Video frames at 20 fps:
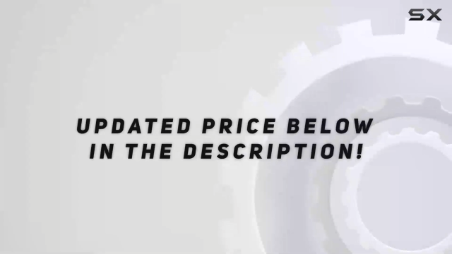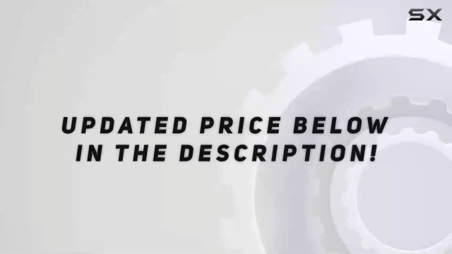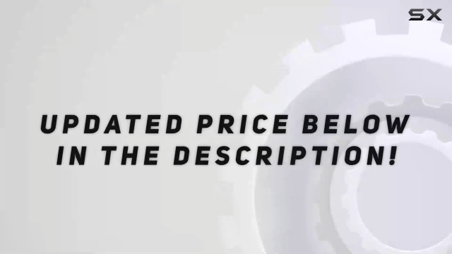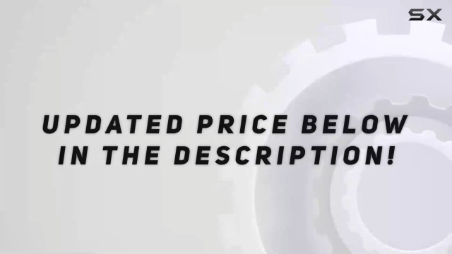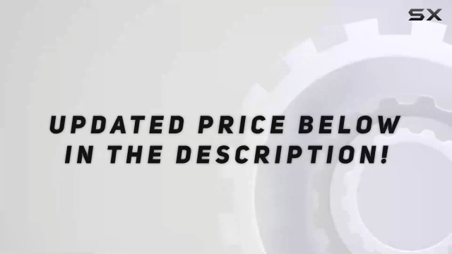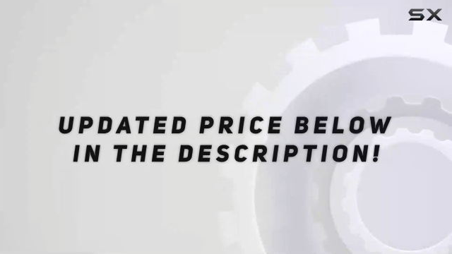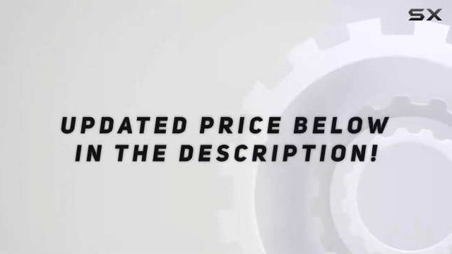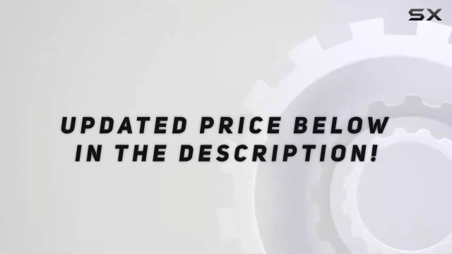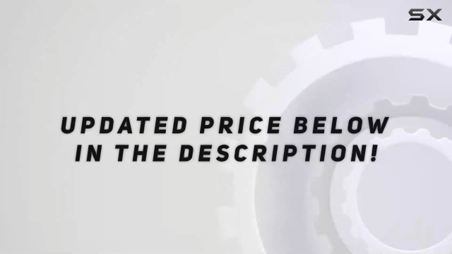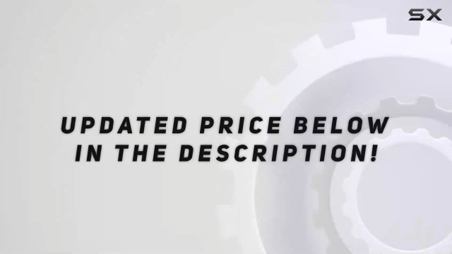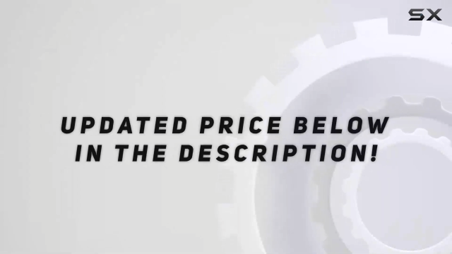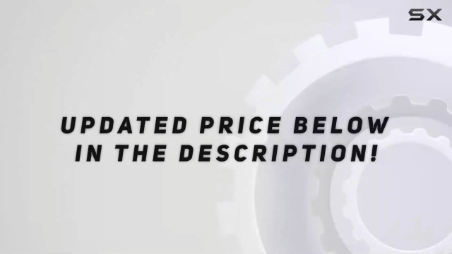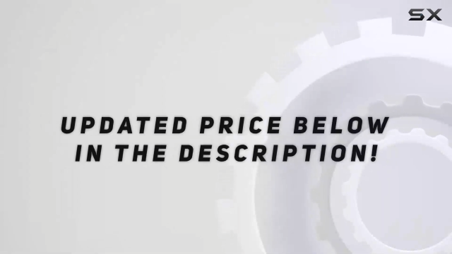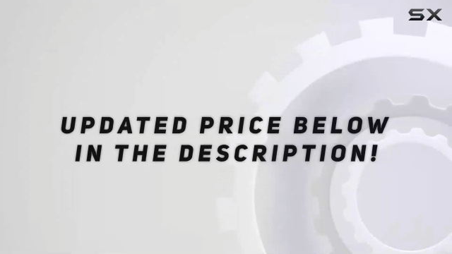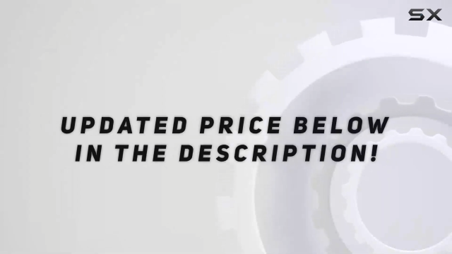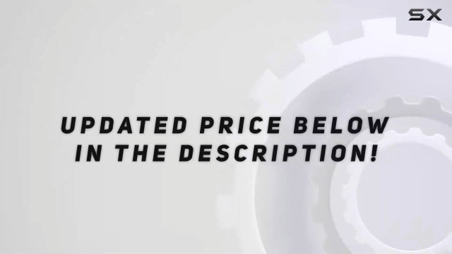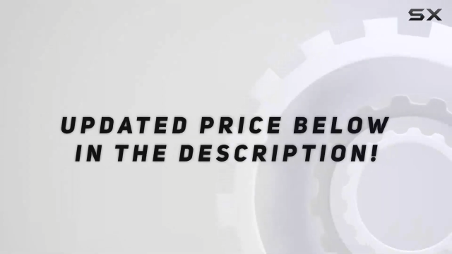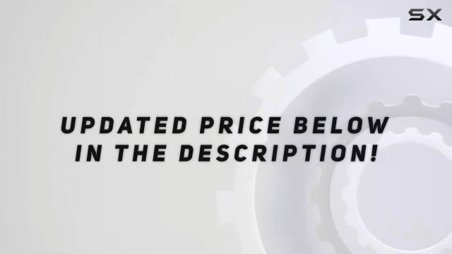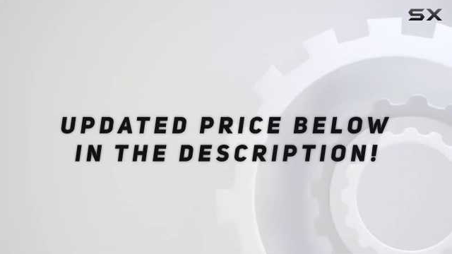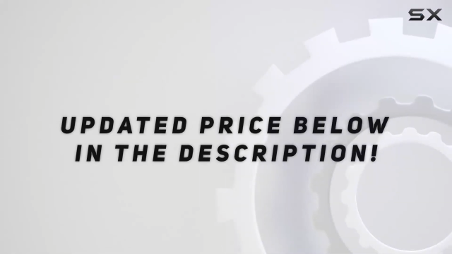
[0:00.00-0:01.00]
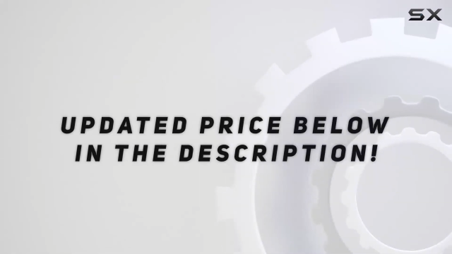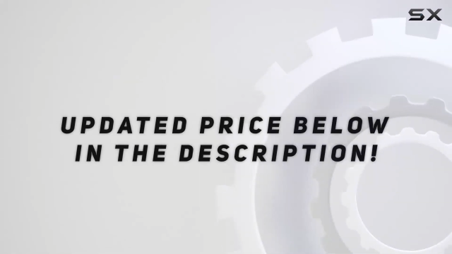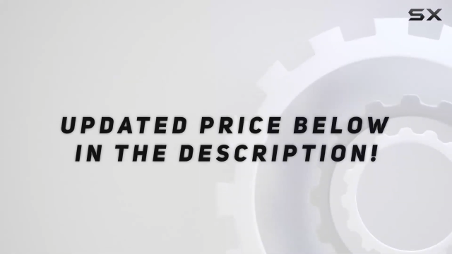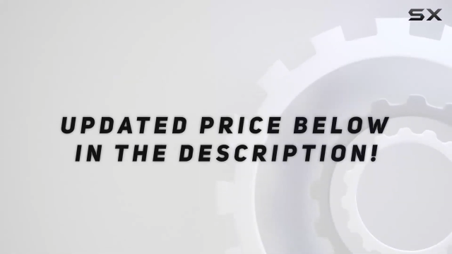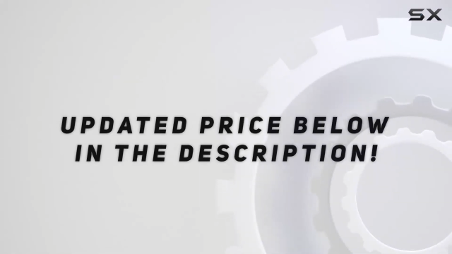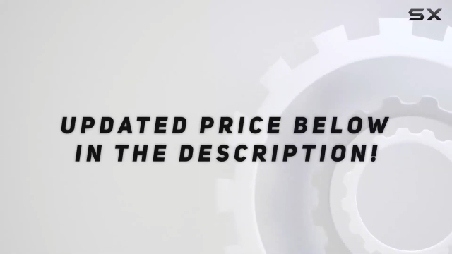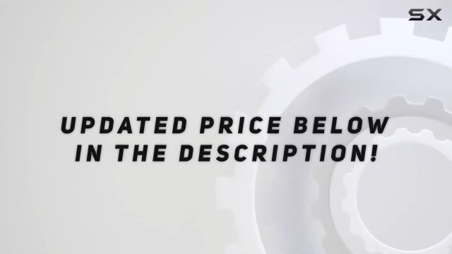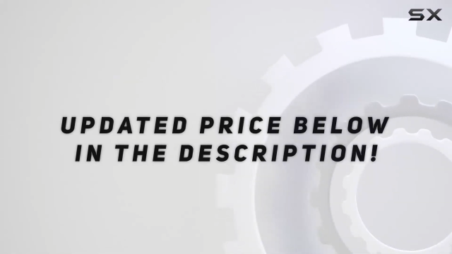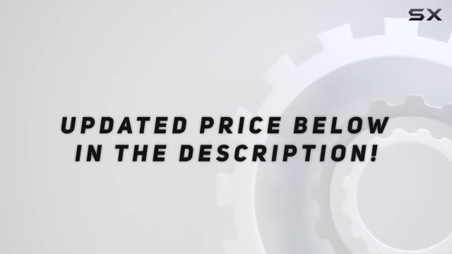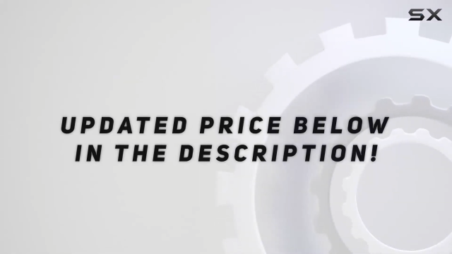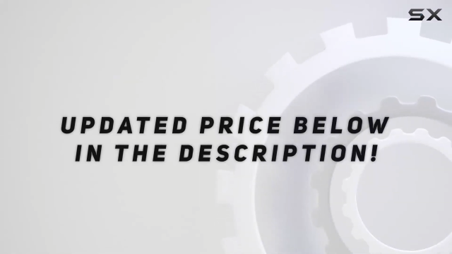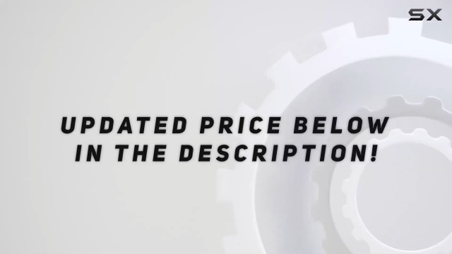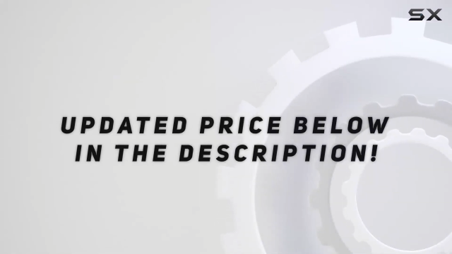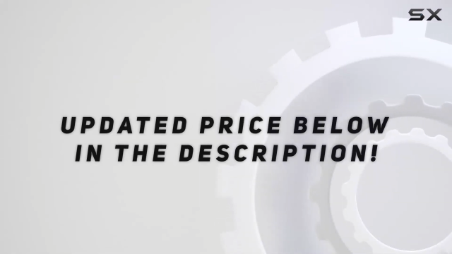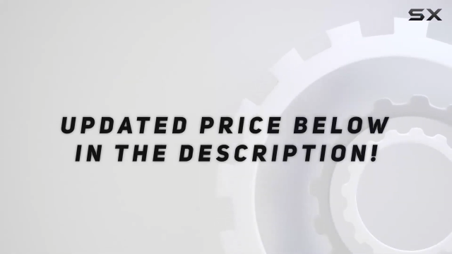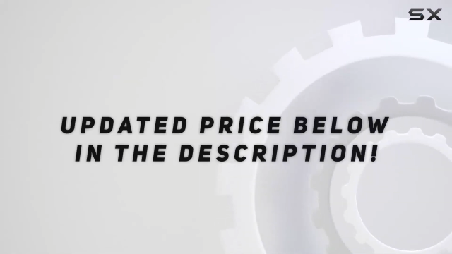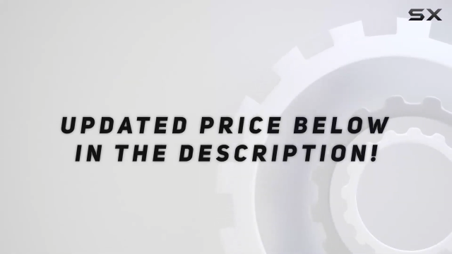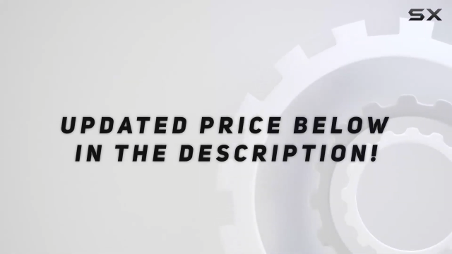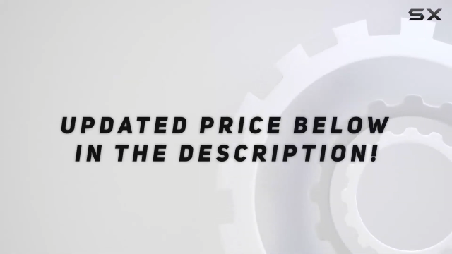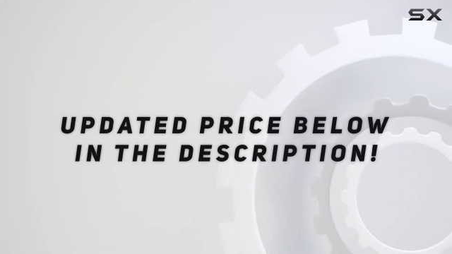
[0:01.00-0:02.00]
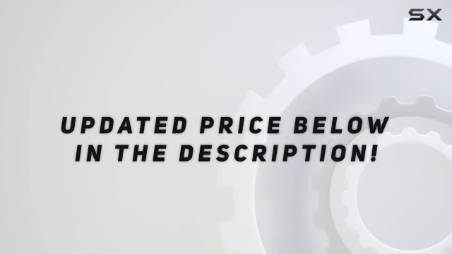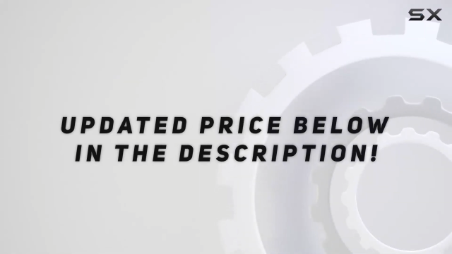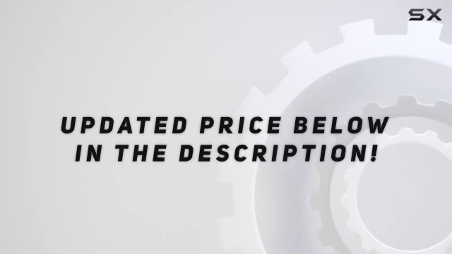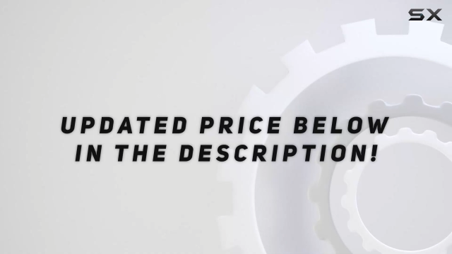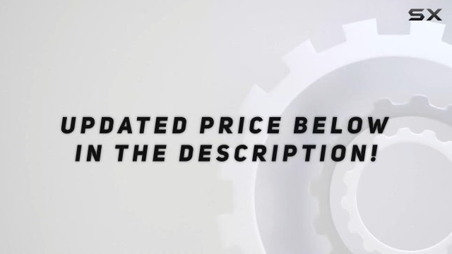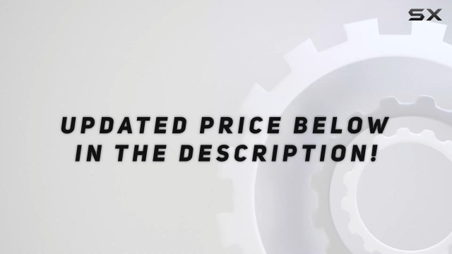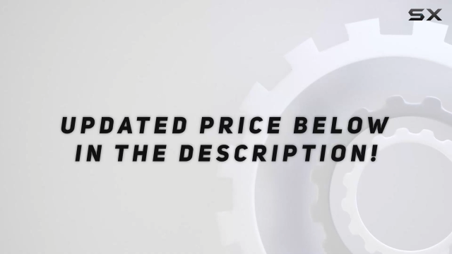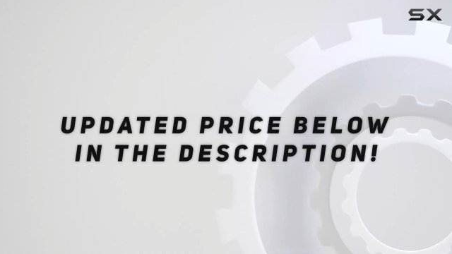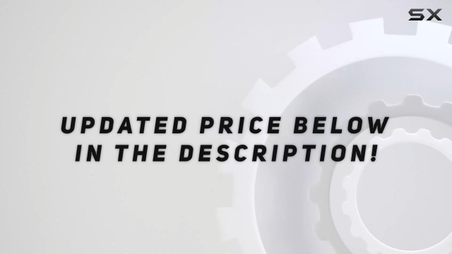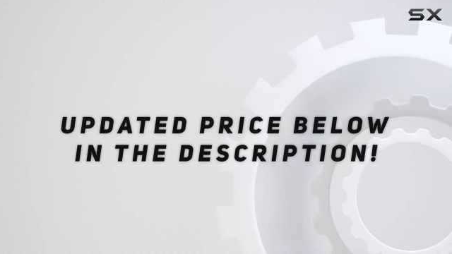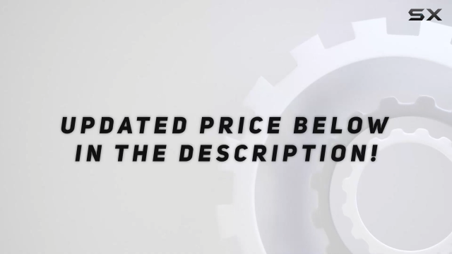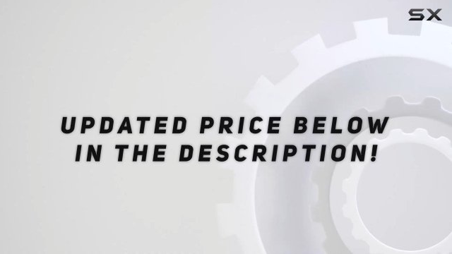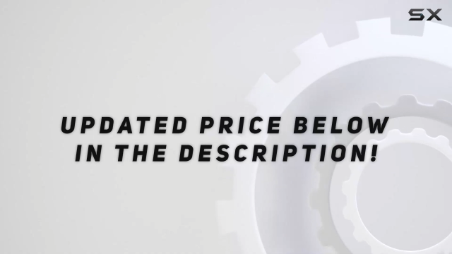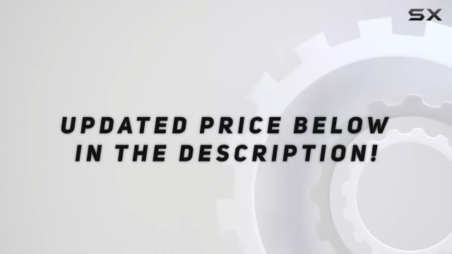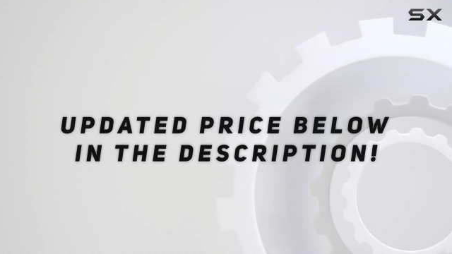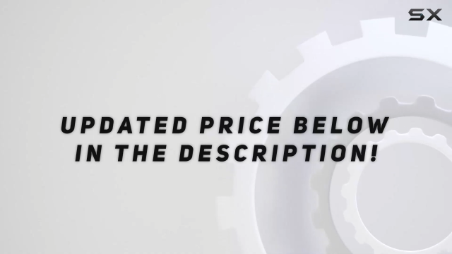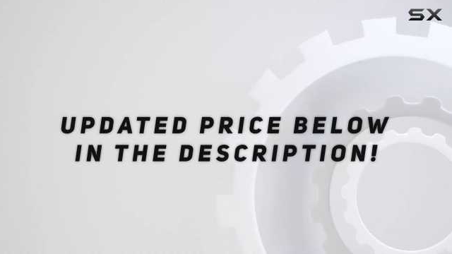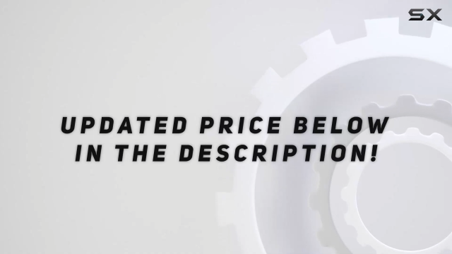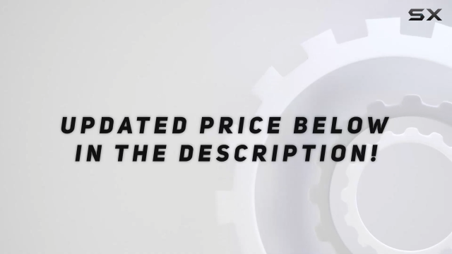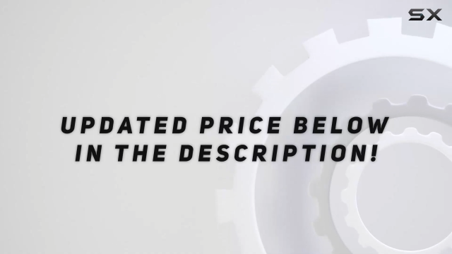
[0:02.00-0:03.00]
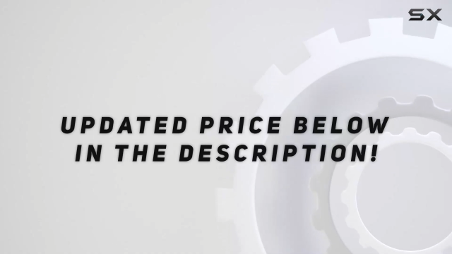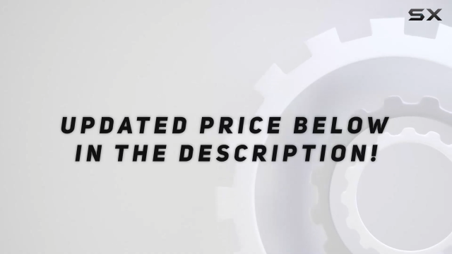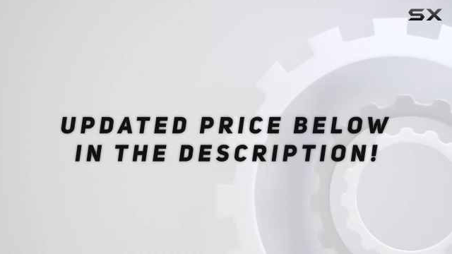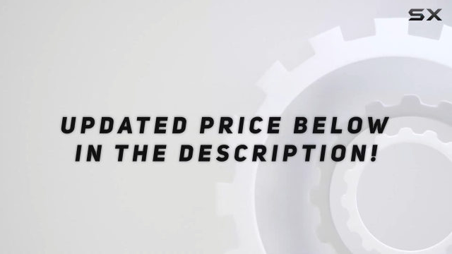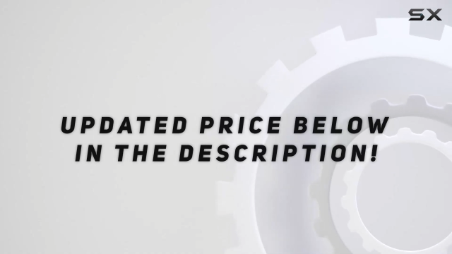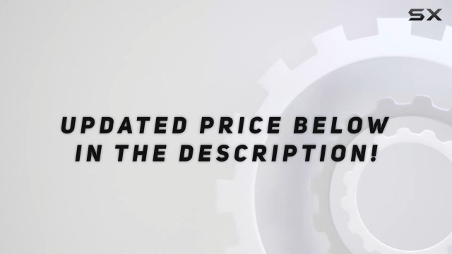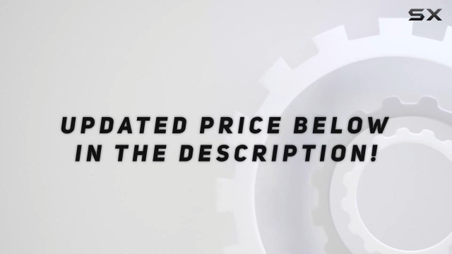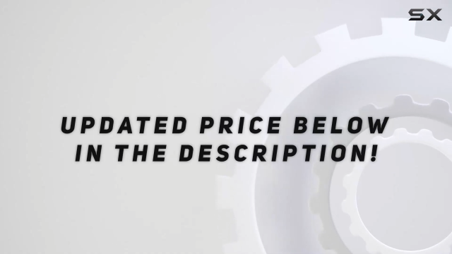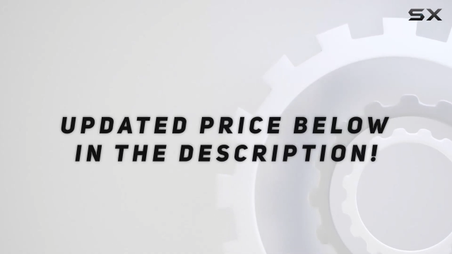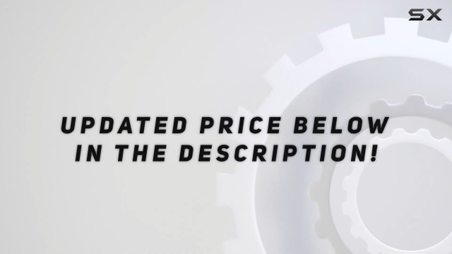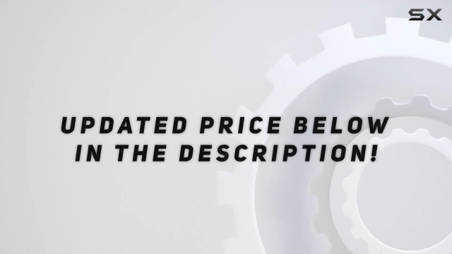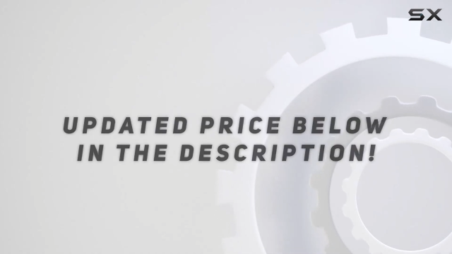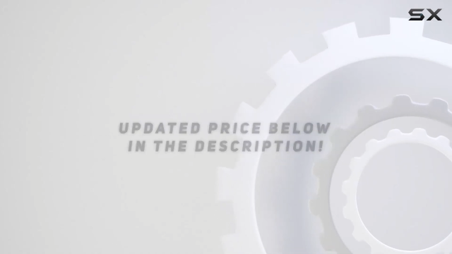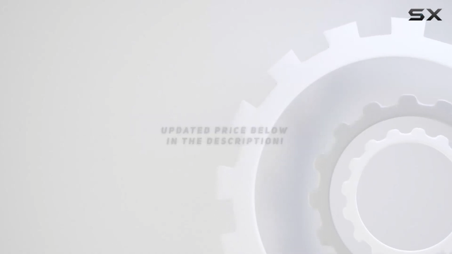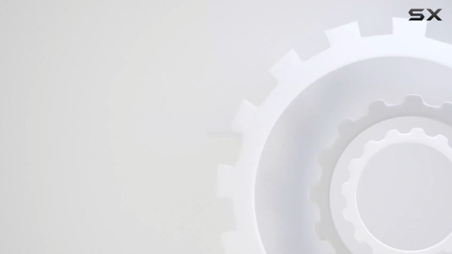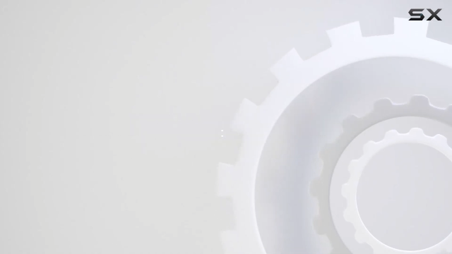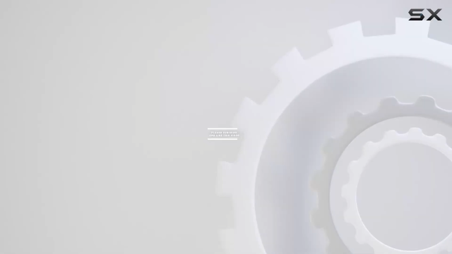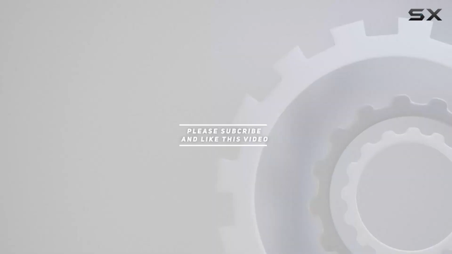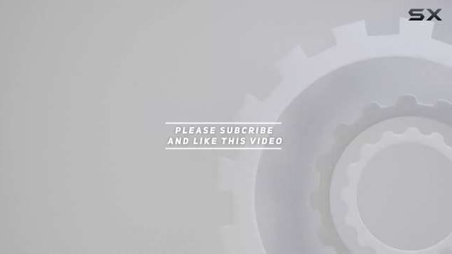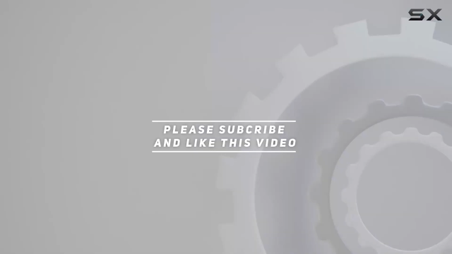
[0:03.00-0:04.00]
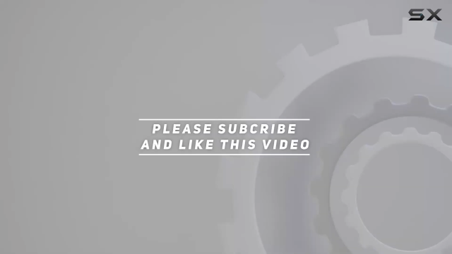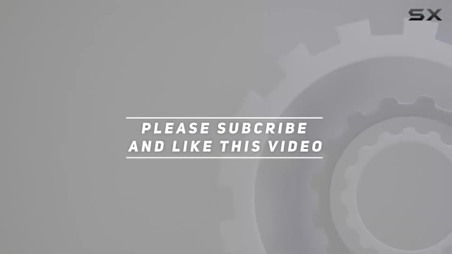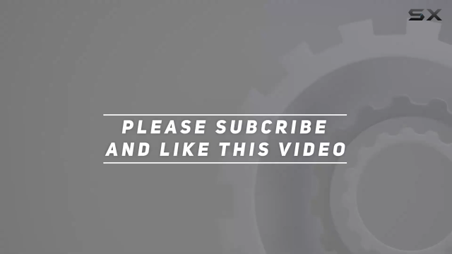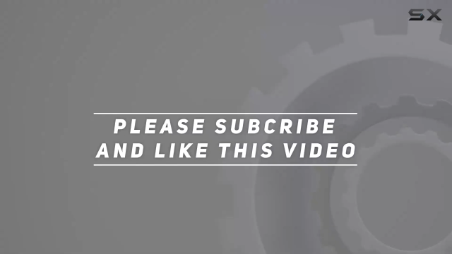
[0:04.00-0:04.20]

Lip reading: (no speaker visible)